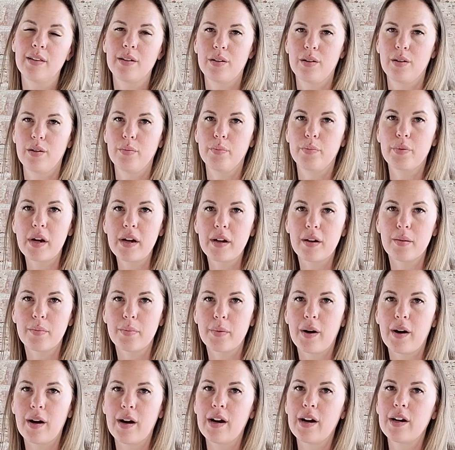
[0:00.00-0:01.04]
little breaker
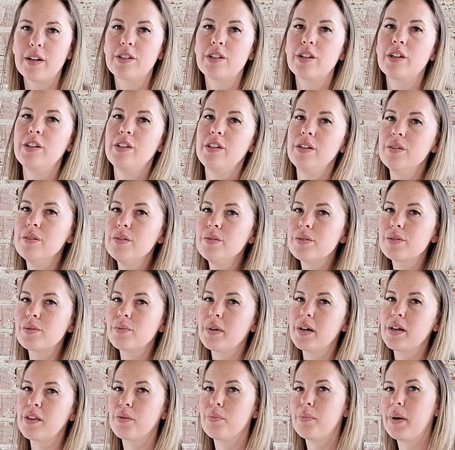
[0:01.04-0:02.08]
bar to use
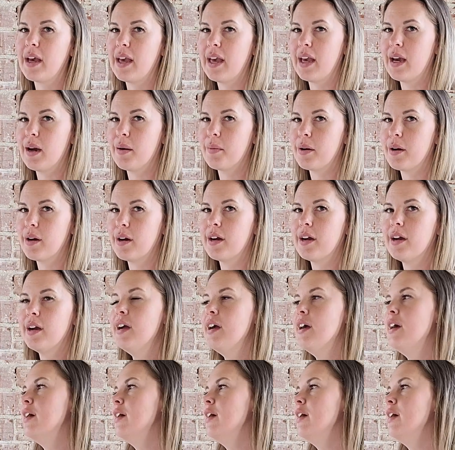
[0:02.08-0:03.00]
with my hammer